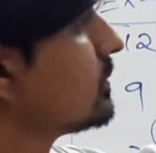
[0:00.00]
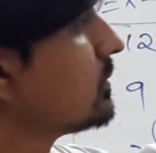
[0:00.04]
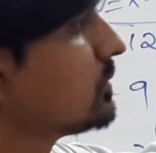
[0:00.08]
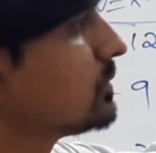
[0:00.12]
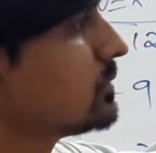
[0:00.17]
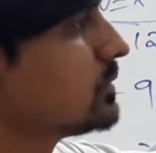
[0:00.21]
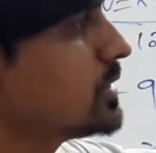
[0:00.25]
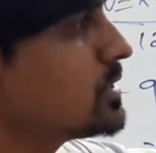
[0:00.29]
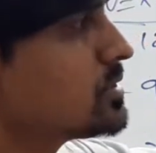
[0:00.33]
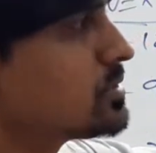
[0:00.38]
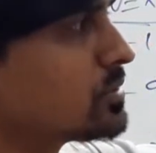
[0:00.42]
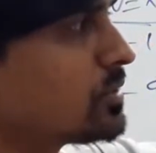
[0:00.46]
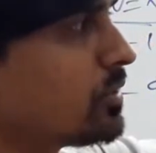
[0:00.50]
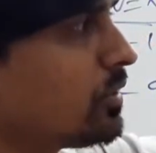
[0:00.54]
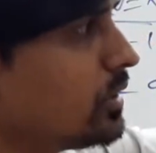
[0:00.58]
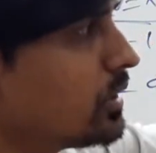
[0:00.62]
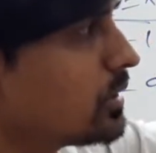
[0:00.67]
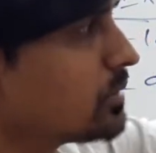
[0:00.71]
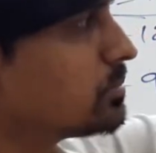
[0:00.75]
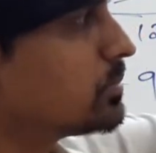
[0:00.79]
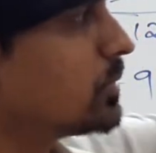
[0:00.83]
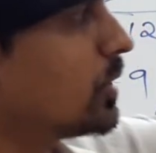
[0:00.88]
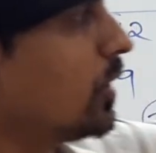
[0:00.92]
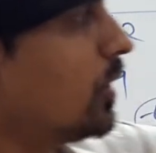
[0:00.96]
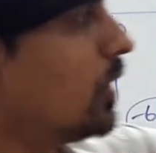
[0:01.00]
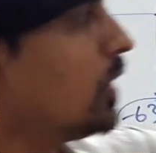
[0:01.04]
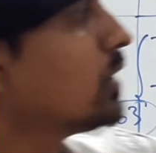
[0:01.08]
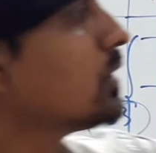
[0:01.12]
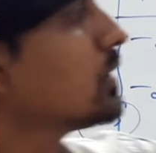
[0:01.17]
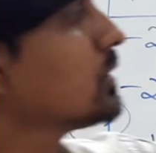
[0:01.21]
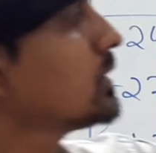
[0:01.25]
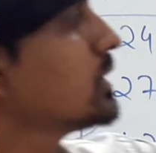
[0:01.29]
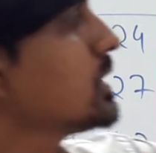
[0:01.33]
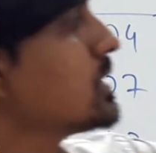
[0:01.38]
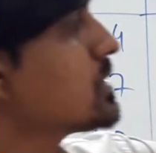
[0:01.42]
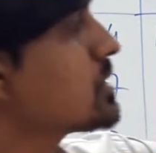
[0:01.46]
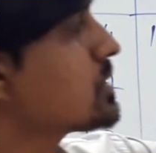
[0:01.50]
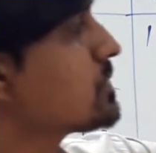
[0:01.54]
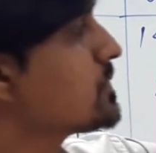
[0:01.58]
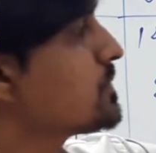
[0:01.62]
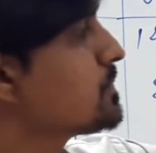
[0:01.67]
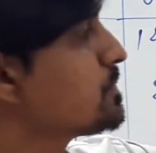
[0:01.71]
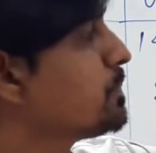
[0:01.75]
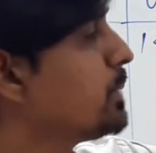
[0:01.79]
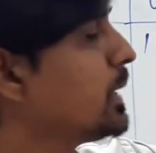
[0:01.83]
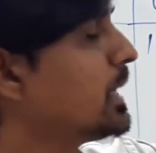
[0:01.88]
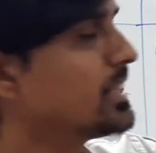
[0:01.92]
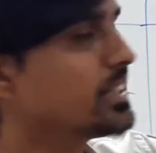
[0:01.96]
This column or
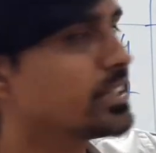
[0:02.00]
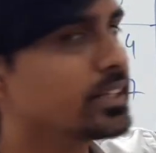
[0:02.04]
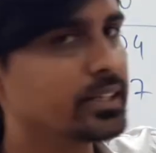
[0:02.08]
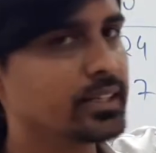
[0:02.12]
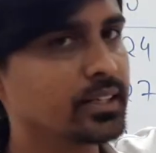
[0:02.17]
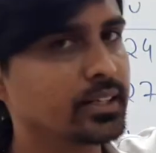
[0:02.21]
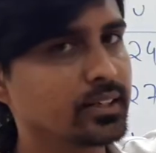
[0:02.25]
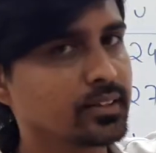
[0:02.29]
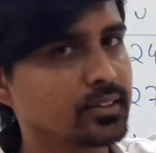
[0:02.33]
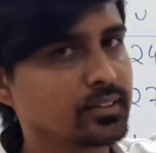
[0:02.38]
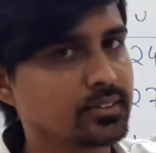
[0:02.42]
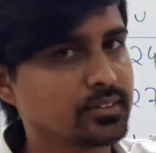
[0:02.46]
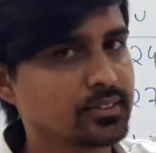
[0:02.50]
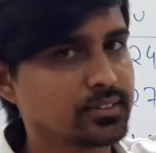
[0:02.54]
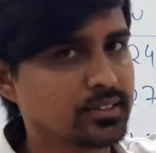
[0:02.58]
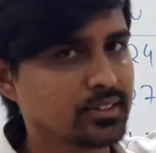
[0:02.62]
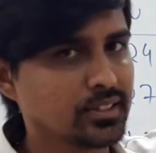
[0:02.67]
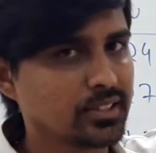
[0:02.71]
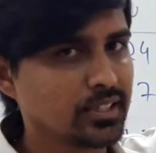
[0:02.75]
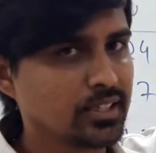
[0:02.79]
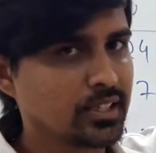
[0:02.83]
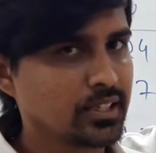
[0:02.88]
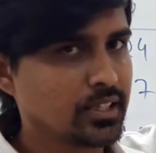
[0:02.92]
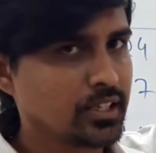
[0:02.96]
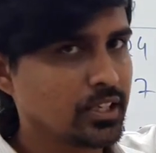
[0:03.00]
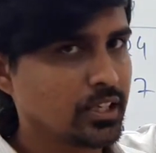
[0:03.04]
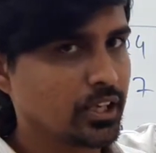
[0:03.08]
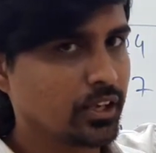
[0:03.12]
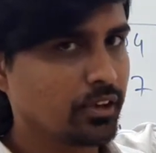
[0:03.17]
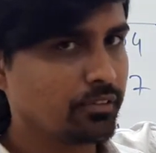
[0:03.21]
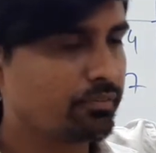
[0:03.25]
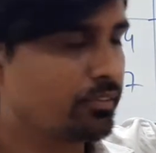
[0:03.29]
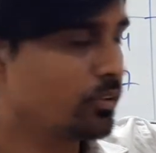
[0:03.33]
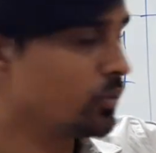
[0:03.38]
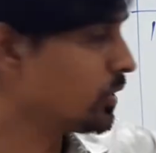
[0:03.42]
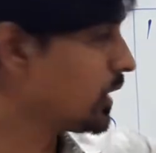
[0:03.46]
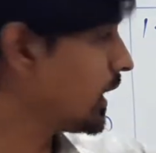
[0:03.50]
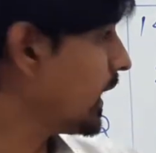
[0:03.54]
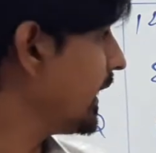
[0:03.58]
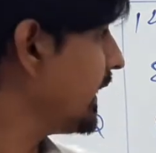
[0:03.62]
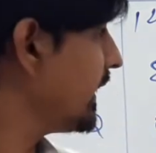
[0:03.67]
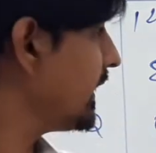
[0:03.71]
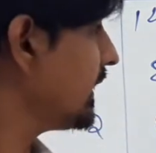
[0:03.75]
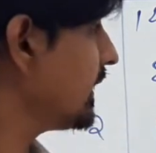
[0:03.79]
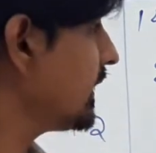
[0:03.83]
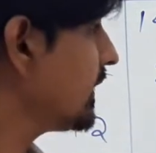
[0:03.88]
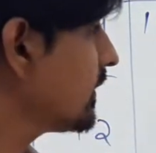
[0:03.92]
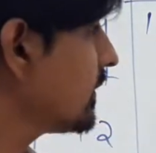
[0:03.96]
this part here. If you
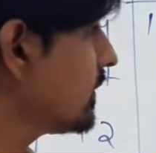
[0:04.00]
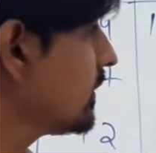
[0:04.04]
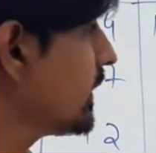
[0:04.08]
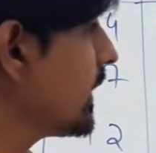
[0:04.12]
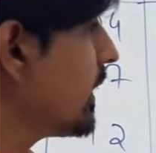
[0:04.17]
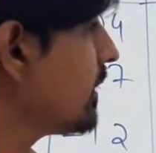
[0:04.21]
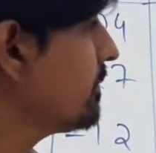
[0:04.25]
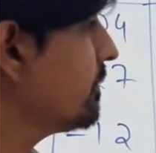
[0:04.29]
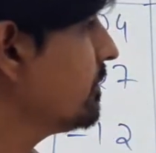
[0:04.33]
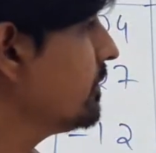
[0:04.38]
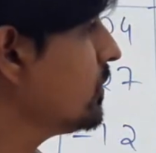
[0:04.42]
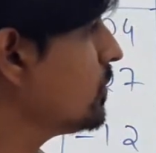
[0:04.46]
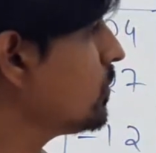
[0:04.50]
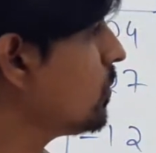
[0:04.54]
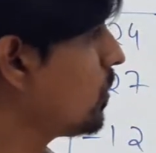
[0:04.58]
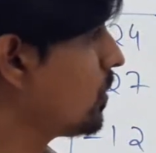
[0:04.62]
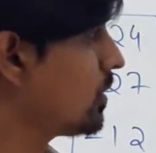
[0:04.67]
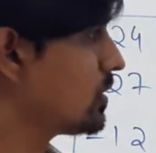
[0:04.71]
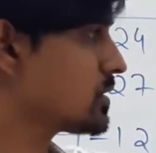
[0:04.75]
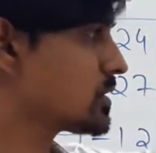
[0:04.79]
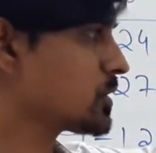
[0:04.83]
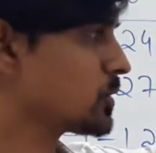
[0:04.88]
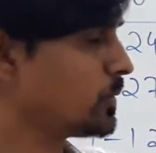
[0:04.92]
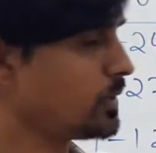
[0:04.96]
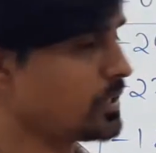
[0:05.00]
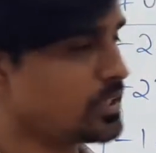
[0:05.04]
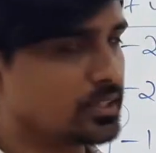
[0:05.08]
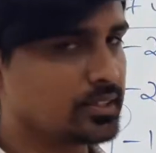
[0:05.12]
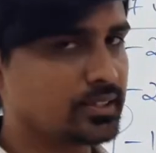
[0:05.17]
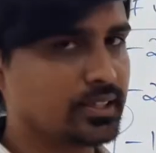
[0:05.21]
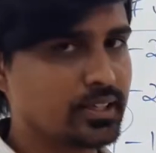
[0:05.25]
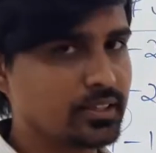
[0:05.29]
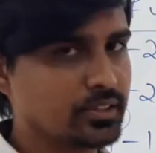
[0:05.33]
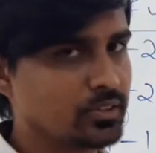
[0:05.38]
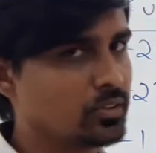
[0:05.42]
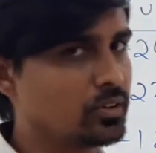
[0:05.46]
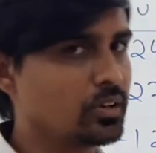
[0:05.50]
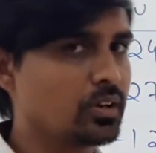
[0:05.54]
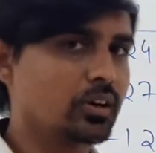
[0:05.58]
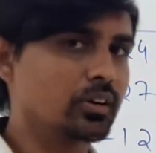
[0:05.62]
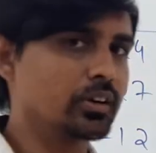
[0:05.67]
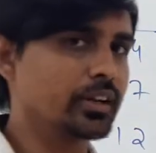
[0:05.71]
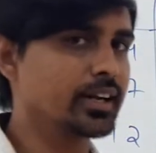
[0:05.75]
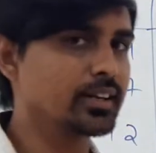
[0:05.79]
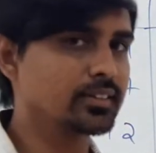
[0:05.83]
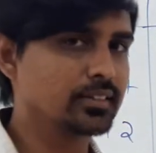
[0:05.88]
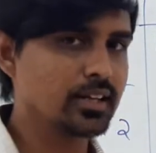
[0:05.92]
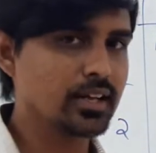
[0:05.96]
write fu whole square, then you will
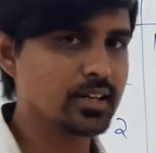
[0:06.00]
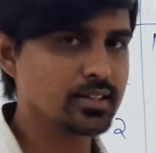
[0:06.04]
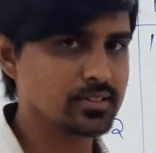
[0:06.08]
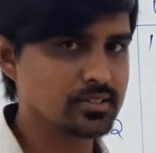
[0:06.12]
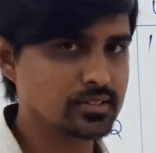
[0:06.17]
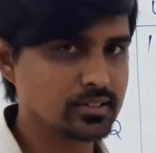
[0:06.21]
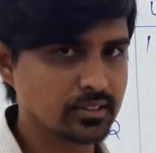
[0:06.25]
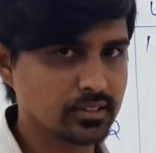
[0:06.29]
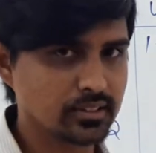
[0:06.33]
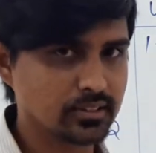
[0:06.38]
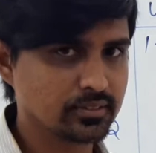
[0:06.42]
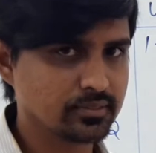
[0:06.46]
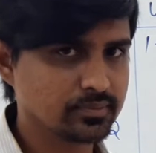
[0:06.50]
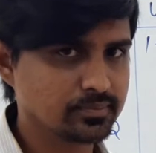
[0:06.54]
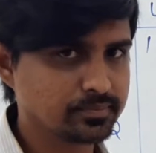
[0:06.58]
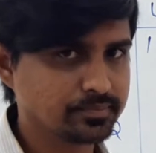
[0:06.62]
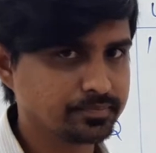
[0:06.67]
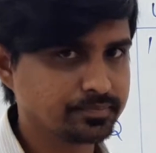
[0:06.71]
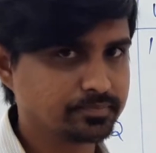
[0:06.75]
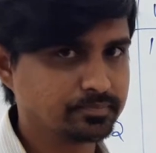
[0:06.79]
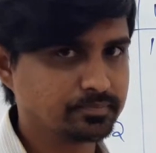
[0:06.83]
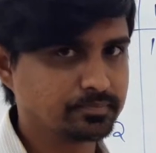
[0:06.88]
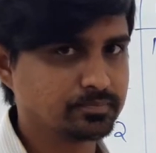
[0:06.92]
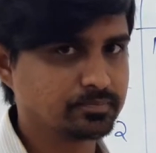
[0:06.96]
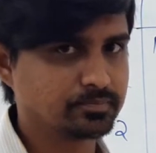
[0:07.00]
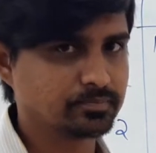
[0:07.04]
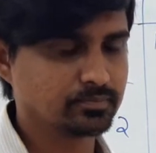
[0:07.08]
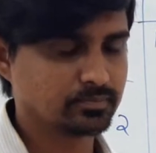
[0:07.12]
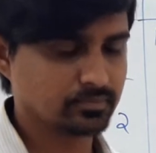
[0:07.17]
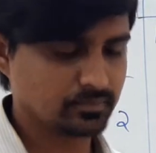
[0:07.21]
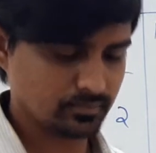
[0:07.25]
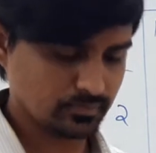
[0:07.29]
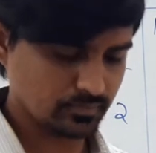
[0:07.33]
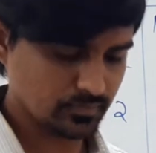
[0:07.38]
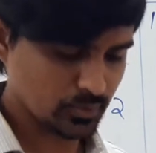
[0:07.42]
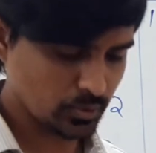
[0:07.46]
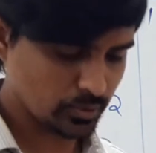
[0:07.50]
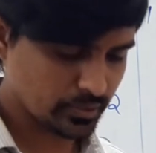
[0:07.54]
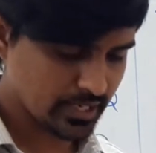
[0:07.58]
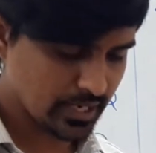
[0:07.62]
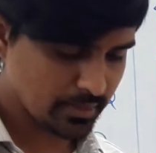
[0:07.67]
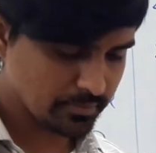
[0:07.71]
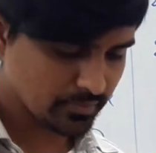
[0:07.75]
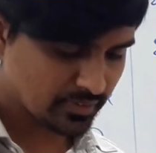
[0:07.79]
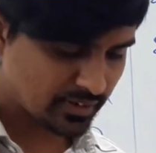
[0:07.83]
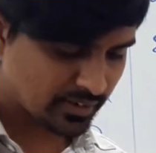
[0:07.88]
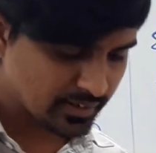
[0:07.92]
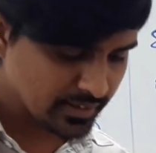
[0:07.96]
not get the answer. Okay, I
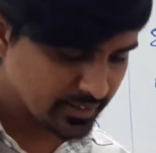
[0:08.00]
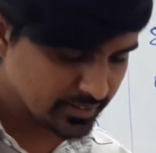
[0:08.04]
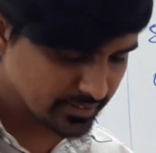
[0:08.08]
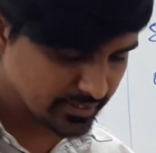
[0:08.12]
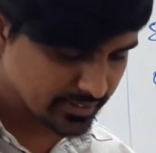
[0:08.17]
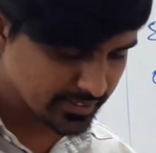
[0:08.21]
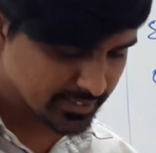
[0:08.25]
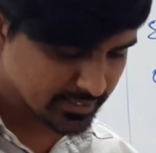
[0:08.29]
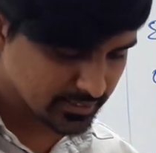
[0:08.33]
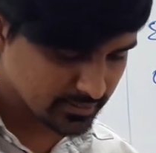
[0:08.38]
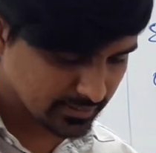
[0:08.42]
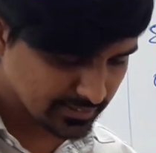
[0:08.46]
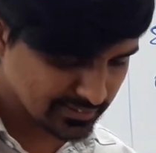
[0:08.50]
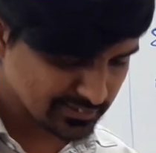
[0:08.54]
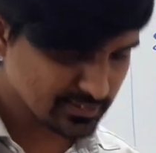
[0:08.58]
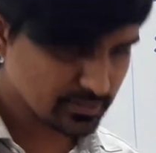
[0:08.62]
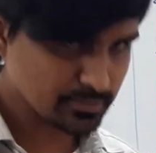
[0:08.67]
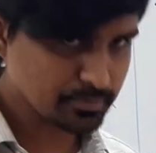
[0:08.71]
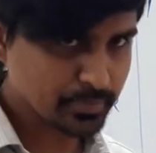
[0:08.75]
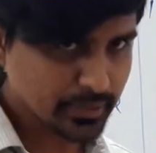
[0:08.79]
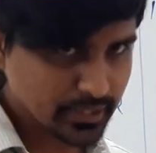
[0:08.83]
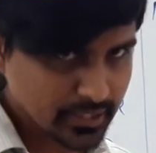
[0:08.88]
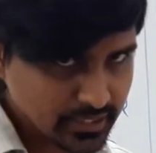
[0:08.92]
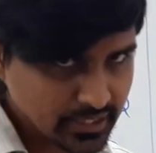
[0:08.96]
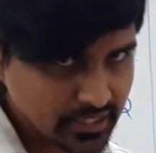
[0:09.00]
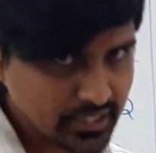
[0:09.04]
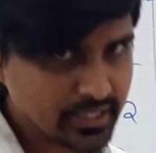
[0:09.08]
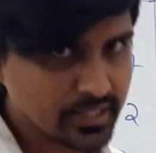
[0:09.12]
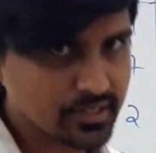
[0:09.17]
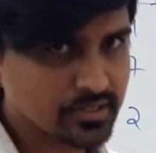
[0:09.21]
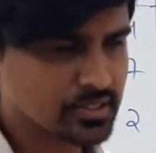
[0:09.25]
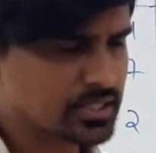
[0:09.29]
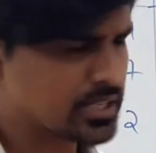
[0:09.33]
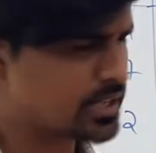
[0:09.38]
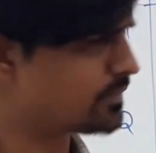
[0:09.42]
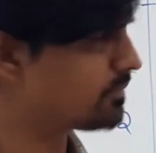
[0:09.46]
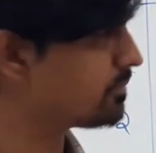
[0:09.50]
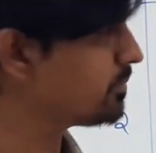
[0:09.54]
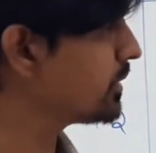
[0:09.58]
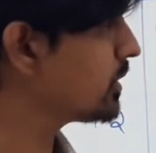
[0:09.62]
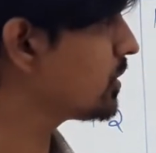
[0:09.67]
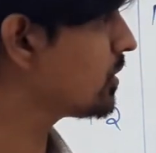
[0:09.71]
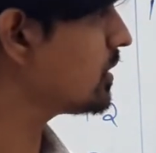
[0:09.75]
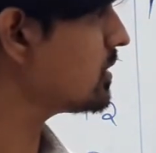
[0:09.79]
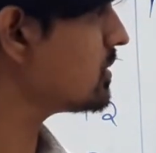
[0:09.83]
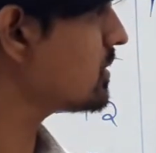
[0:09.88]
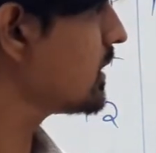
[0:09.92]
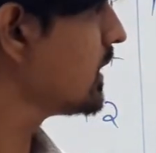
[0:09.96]
am clearing it at the beginning itself,
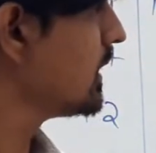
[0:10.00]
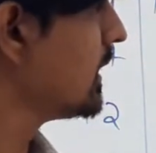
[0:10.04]
because